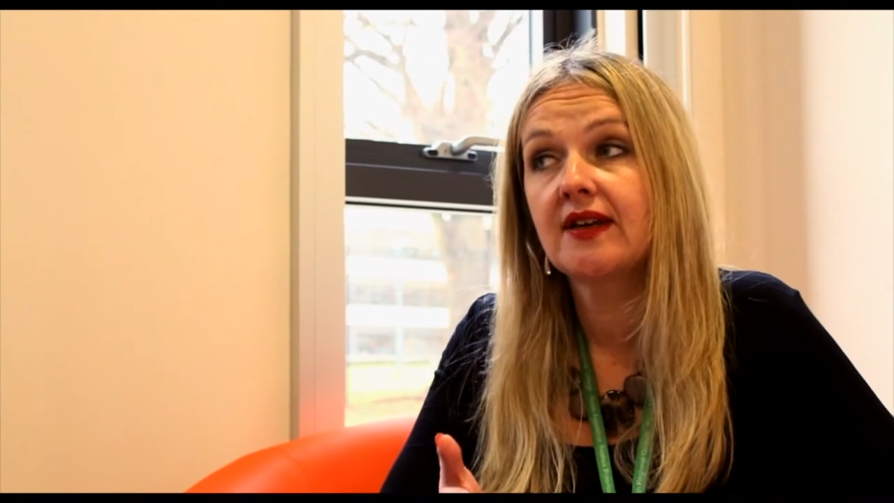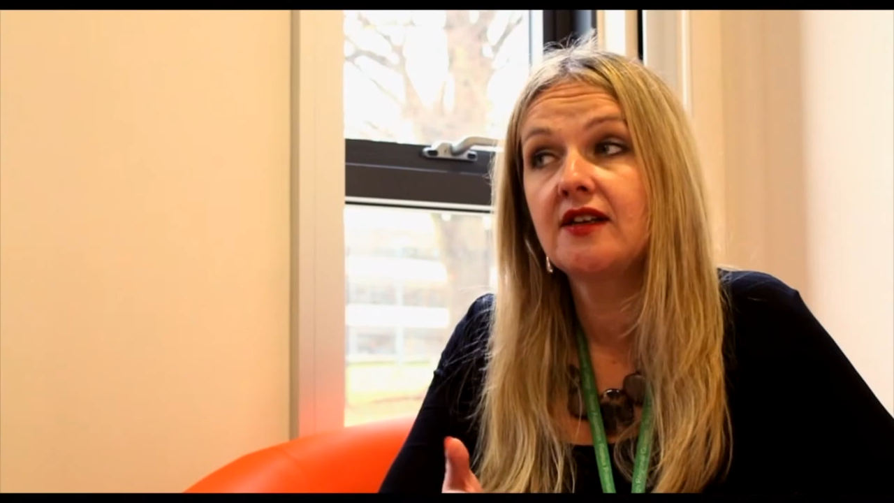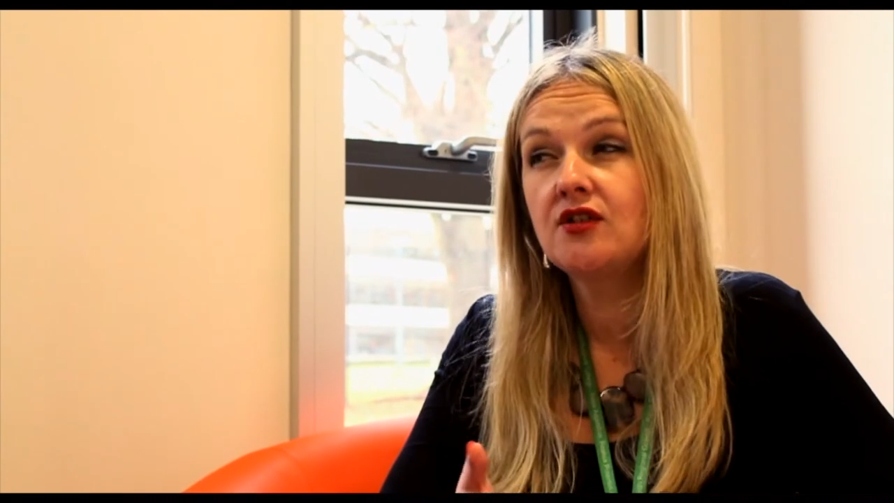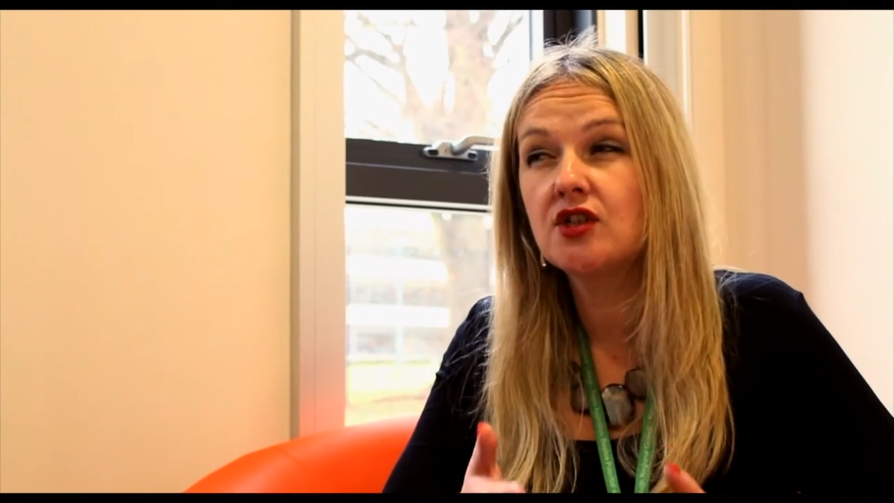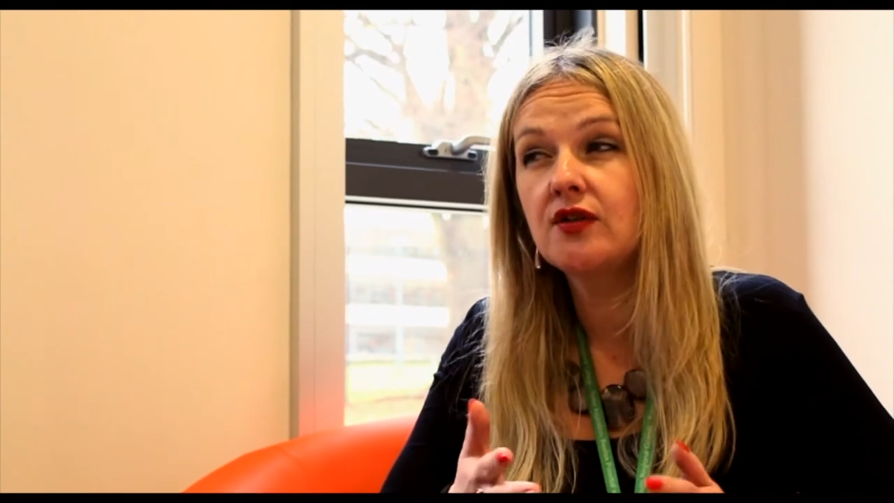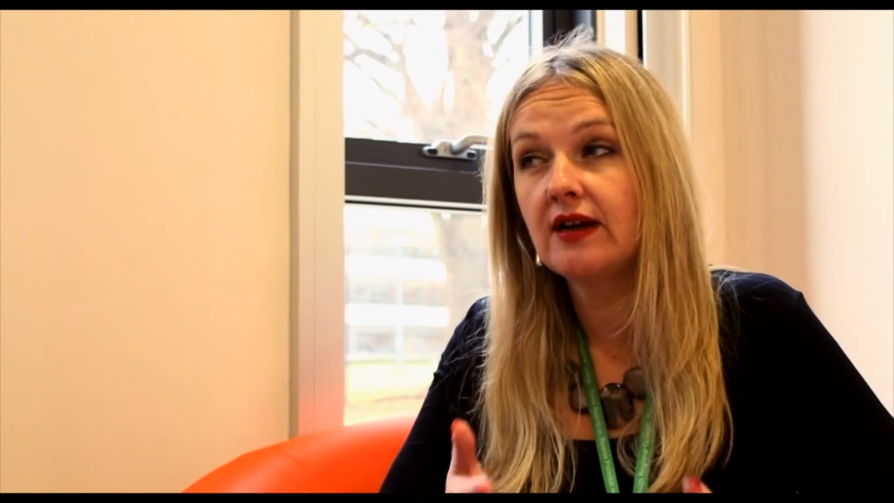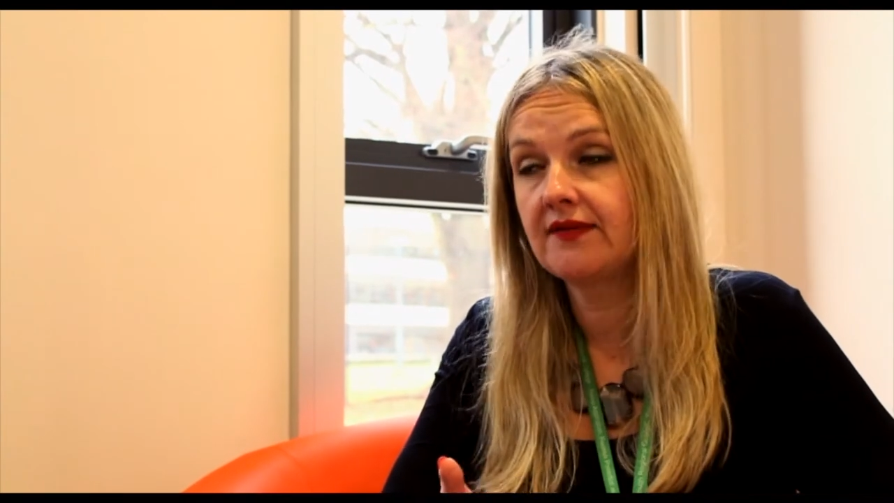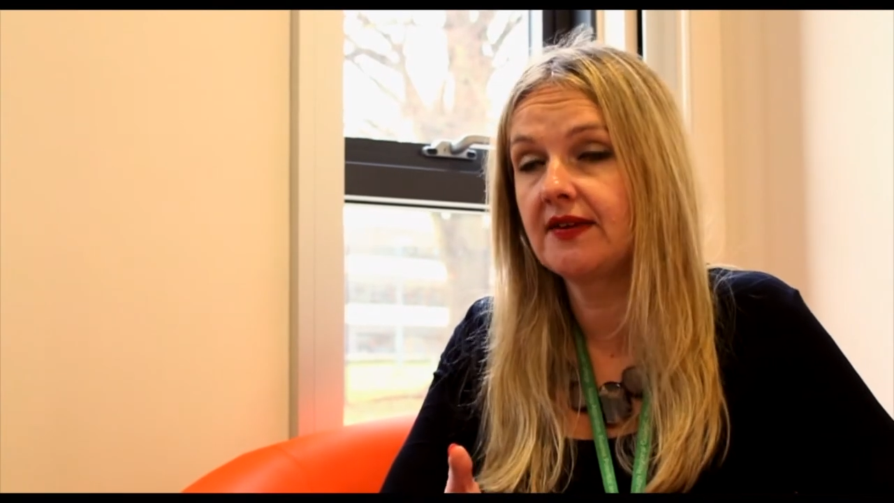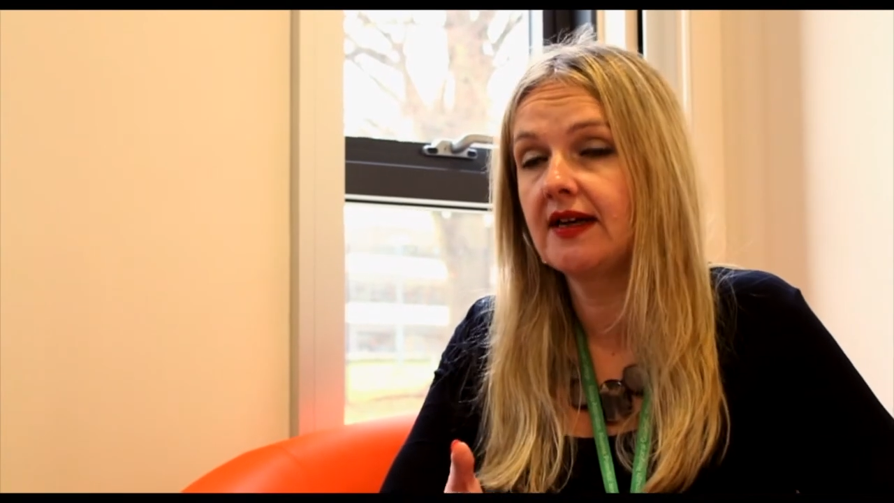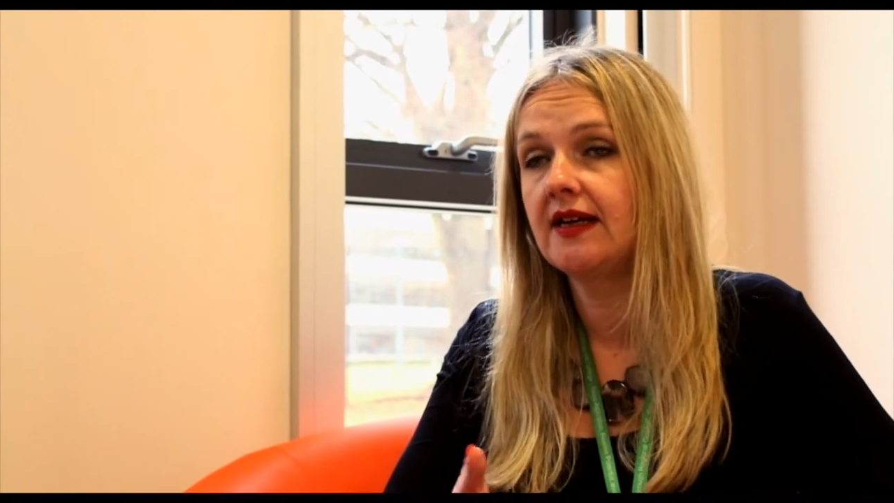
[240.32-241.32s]
that, and you do
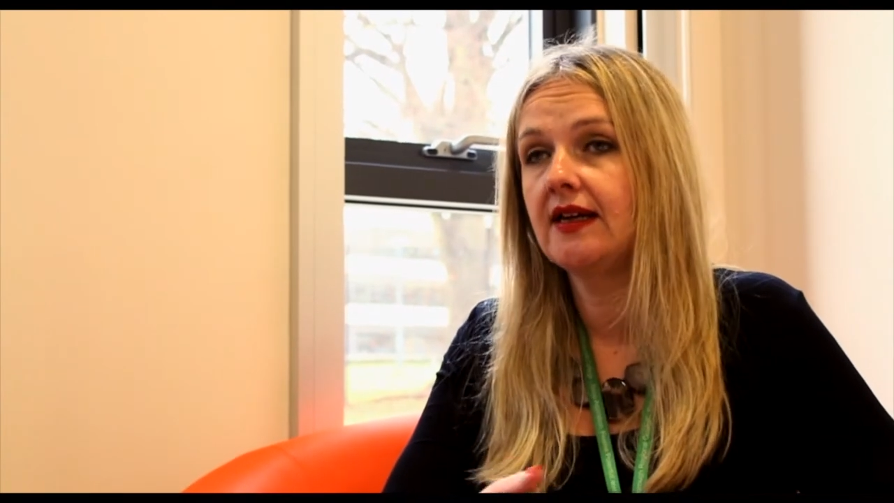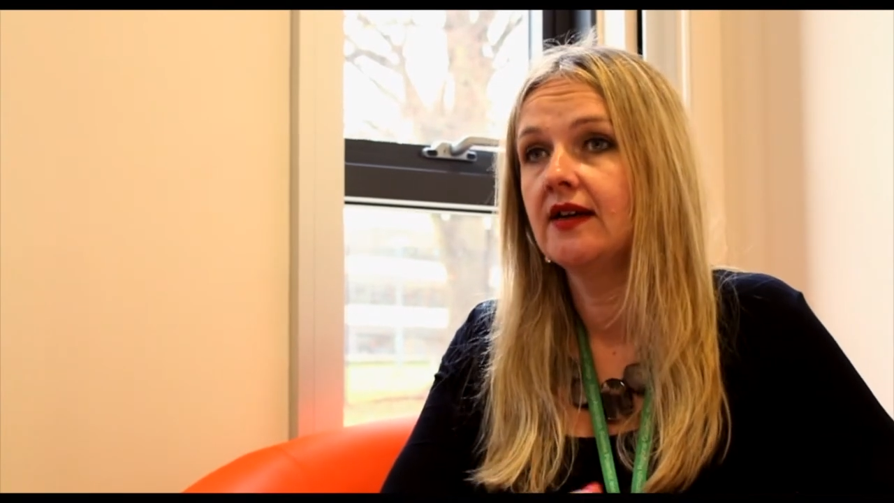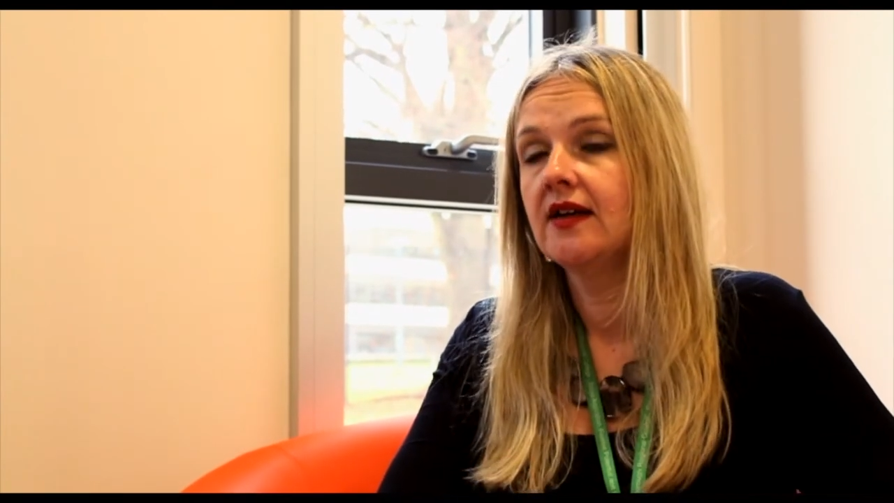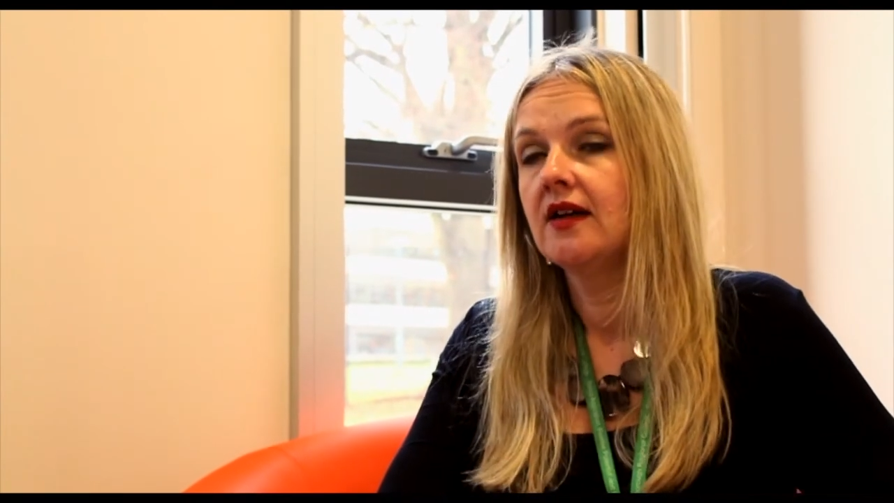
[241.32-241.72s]
have that here.